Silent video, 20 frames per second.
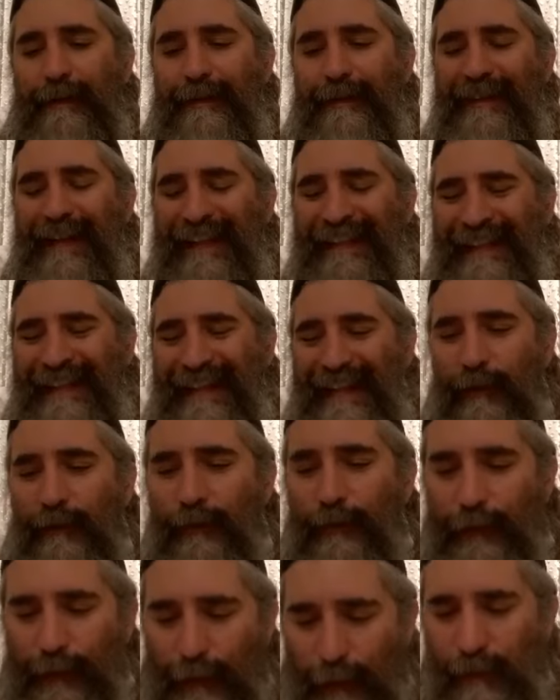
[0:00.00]
that
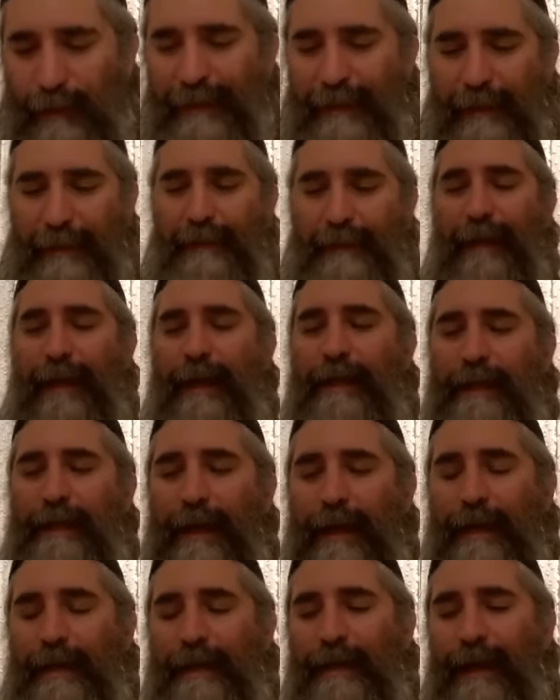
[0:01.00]
infuses and,
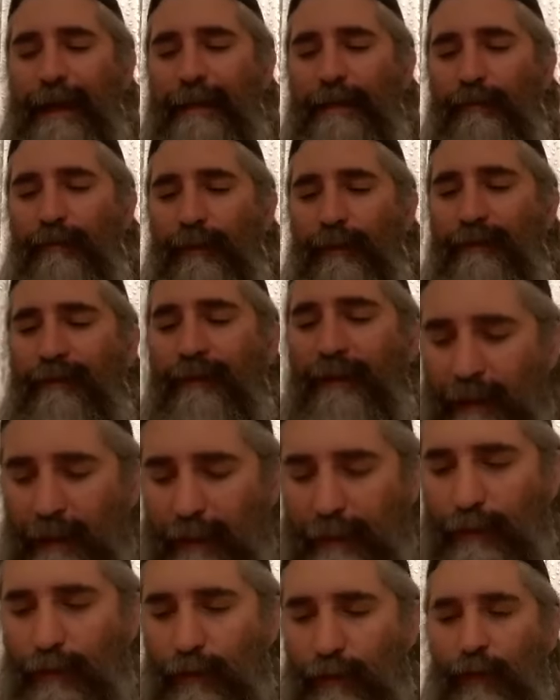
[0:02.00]
and, and
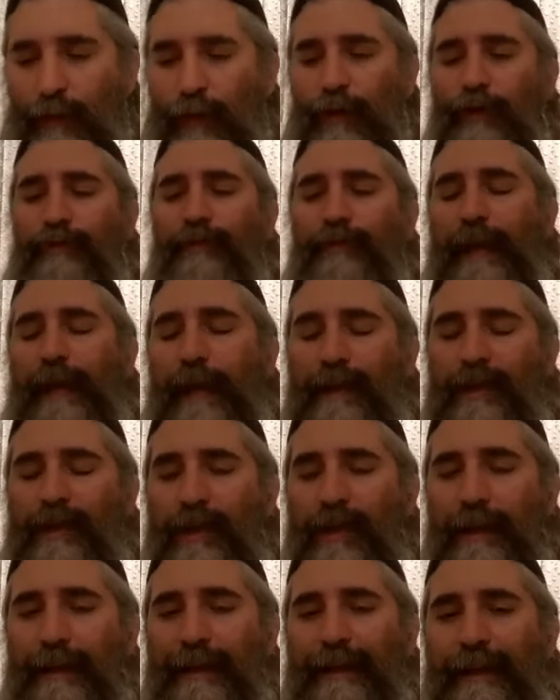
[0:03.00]
reveals to the
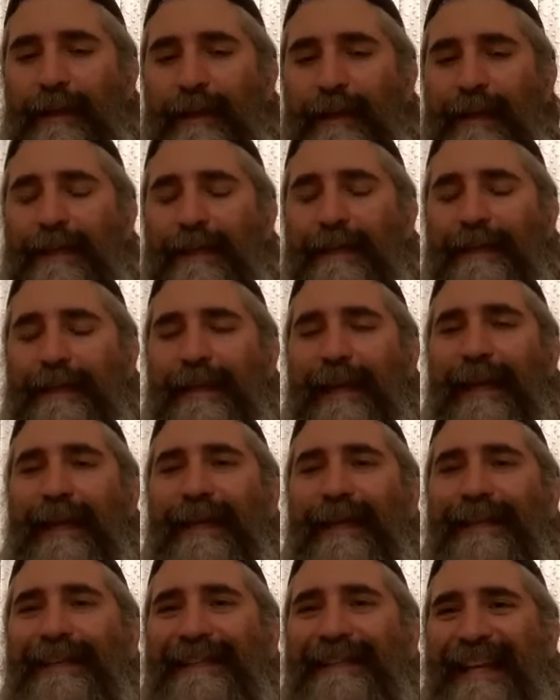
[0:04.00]
creation the
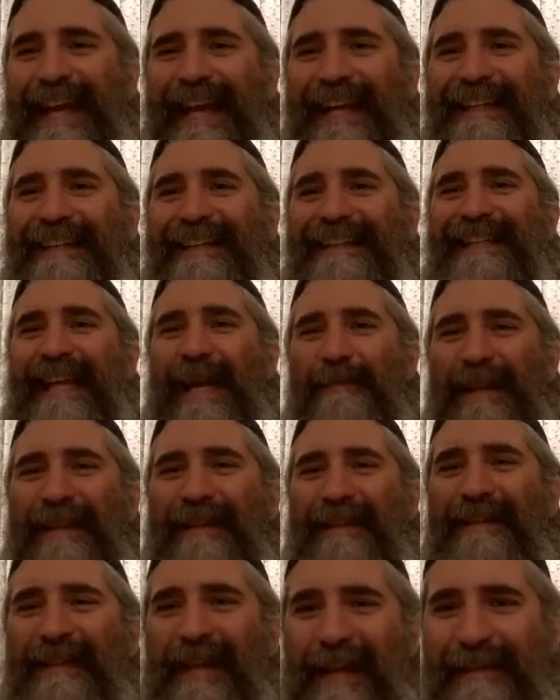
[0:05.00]
exact same
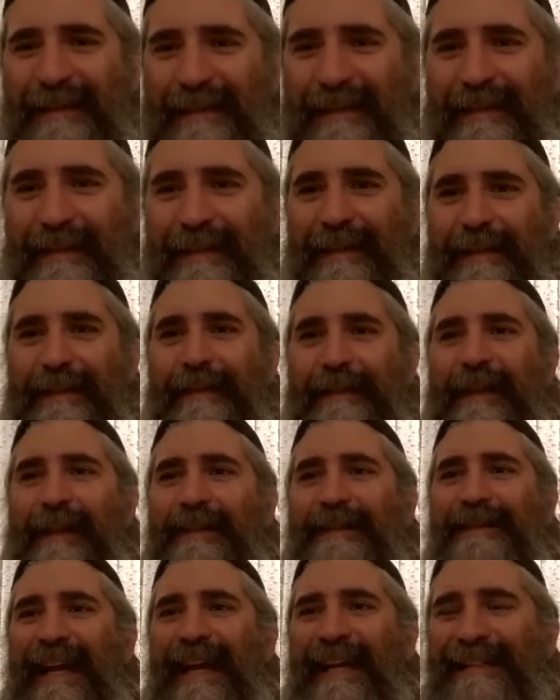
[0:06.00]
intensity, the
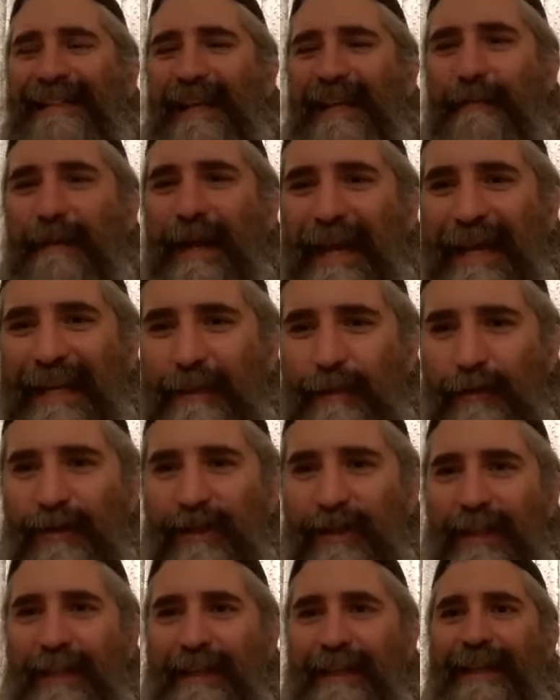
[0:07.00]
exact same
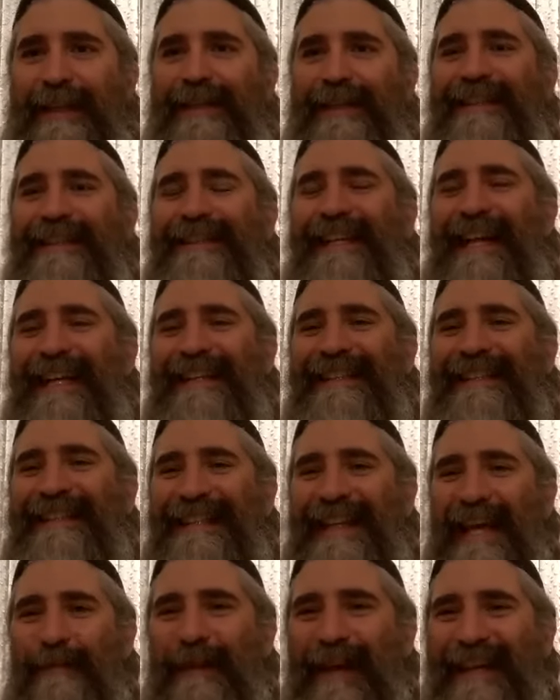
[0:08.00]
energy, the exact
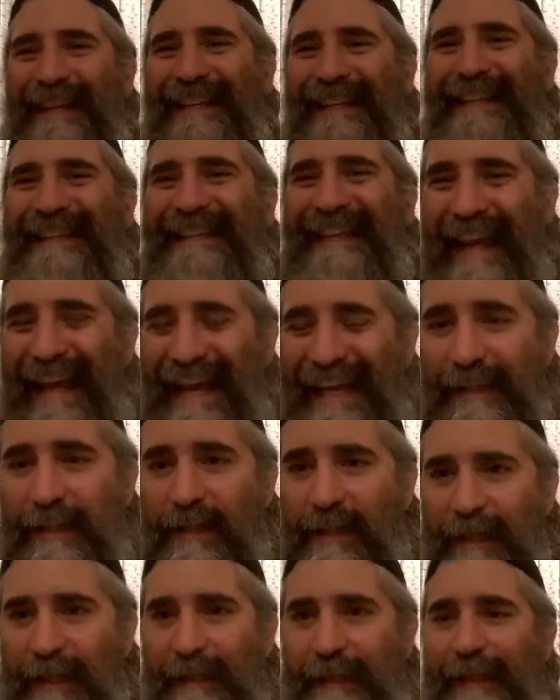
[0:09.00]
same
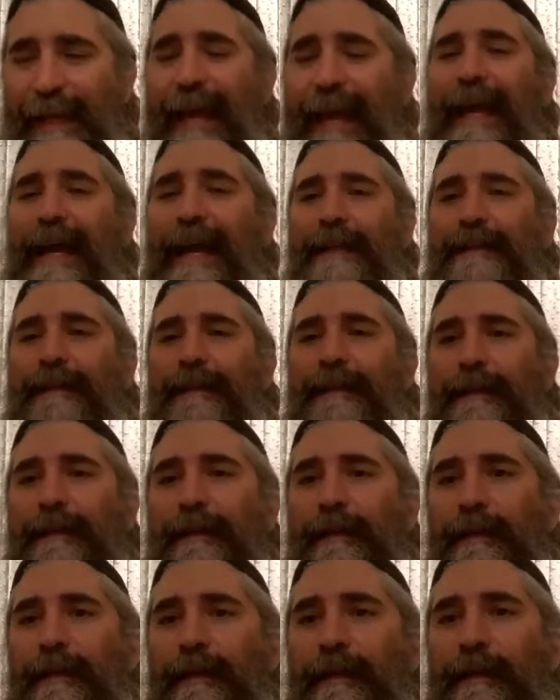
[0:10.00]
intention he had
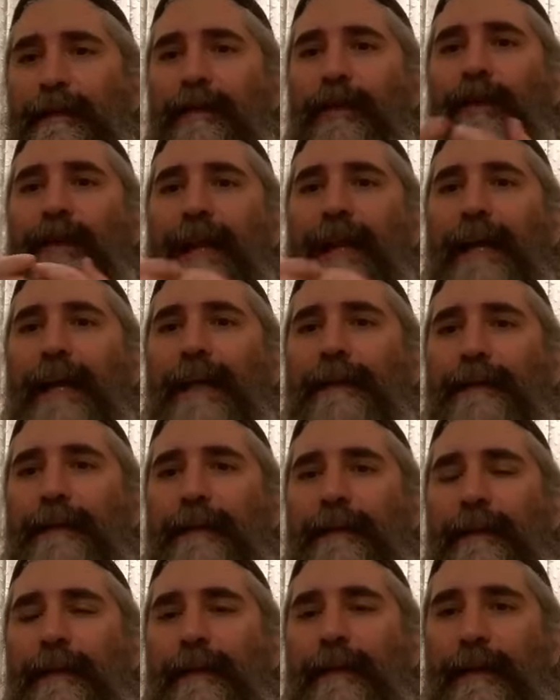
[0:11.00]
the night
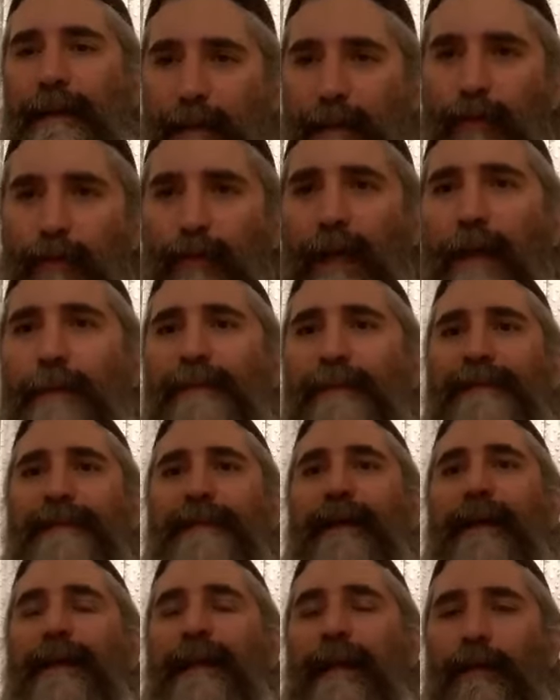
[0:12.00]
he took Am
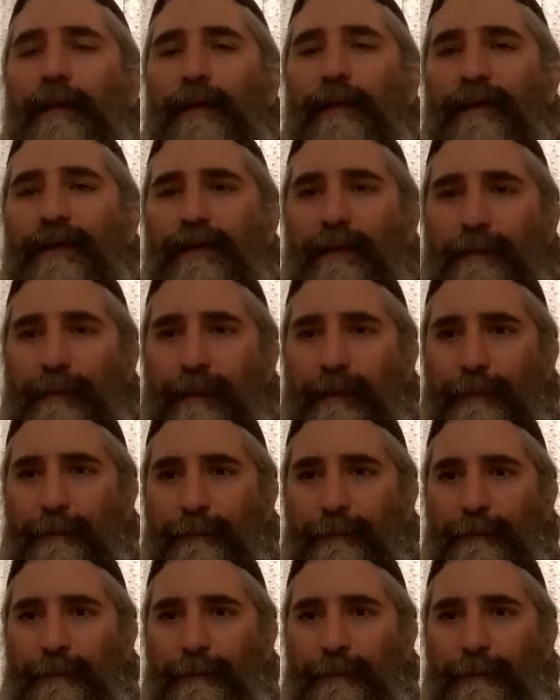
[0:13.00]
Israel out of Egypt.